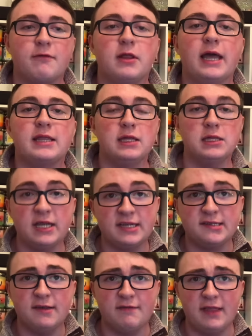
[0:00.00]
for, like, the
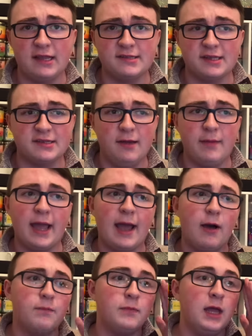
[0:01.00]
list of things that's coming
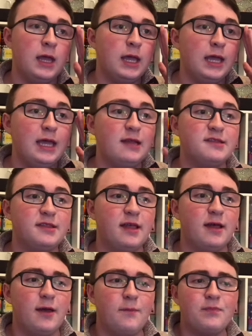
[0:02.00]
out is
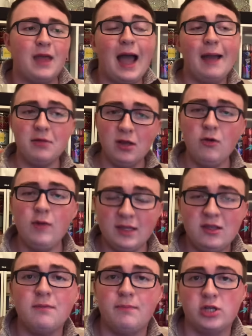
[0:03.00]
the... I'm
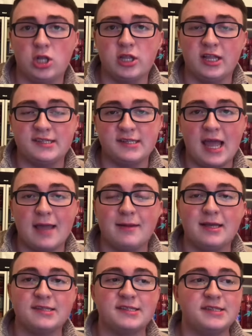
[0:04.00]
going to butcher this name.
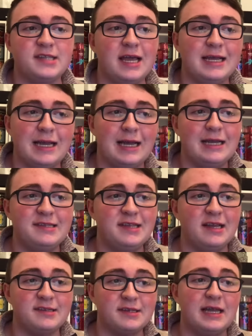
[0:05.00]
It
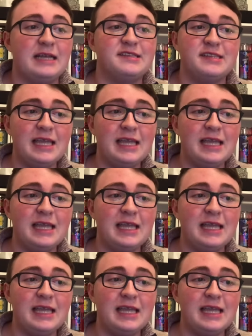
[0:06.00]
says it's